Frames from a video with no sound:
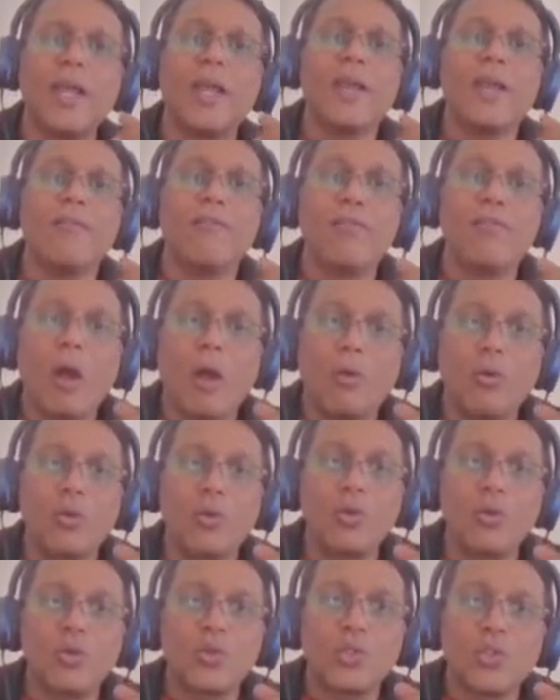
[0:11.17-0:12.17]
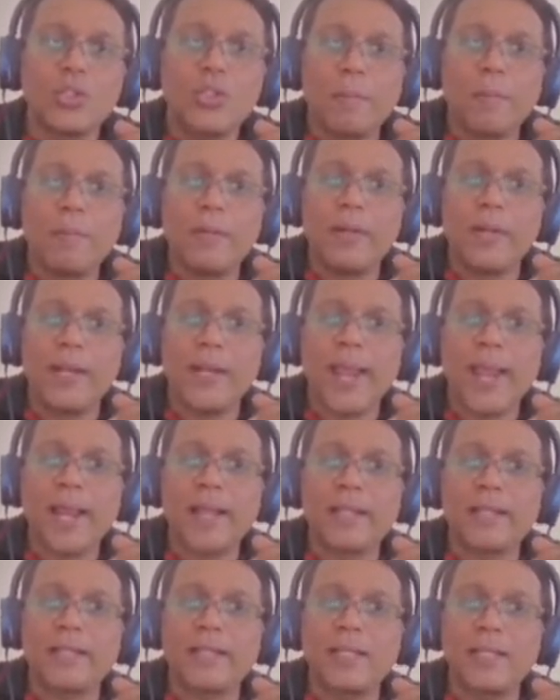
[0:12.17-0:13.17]
We have to
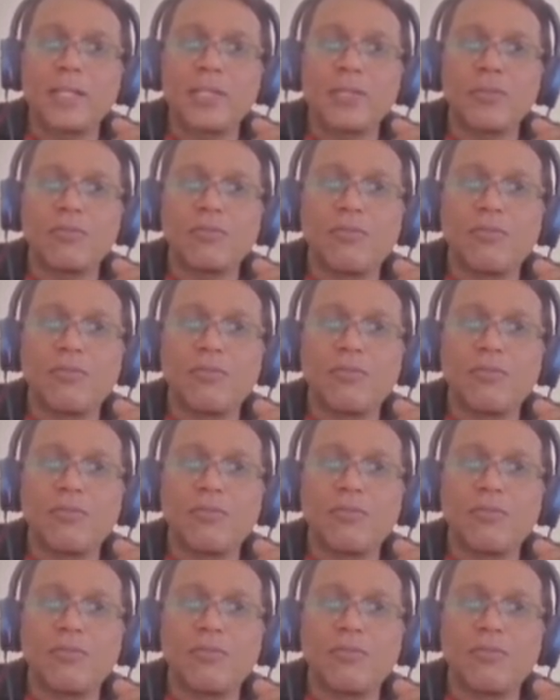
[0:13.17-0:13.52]
subtract this